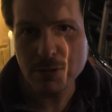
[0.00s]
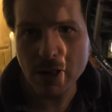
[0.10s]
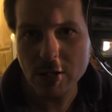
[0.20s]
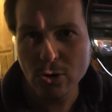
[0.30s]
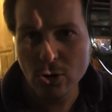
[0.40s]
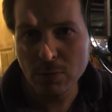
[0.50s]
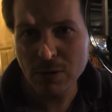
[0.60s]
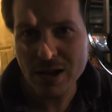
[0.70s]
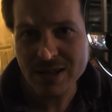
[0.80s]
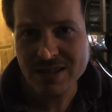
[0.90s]
to my Google
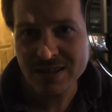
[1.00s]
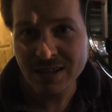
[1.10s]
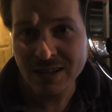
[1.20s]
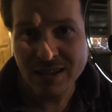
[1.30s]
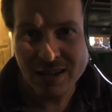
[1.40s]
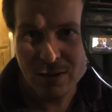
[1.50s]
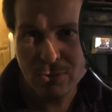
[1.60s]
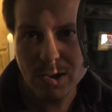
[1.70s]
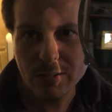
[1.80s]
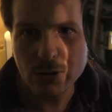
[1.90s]
Plus,
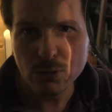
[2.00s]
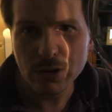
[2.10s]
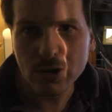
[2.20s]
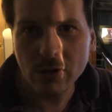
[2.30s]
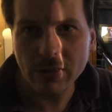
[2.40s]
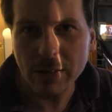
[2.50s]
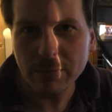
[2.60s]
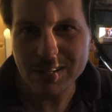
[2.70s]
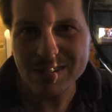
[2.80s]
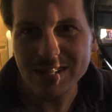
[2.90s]
well, you would know that
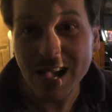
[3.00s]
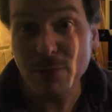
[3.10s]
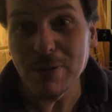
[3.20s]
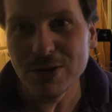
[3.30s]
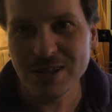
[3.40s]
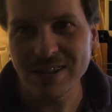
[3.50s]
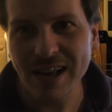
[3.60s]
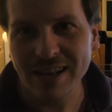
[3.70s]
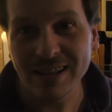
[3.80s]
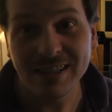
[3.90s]
because I posted
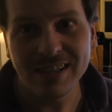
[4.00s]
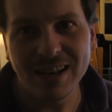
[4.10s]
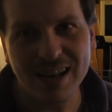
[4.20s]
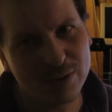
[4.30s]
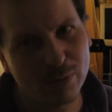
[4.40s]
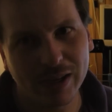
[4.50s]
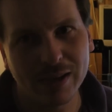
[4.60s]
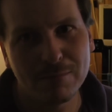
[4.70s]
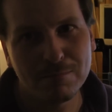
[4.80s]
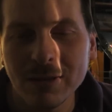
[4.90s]
that last week.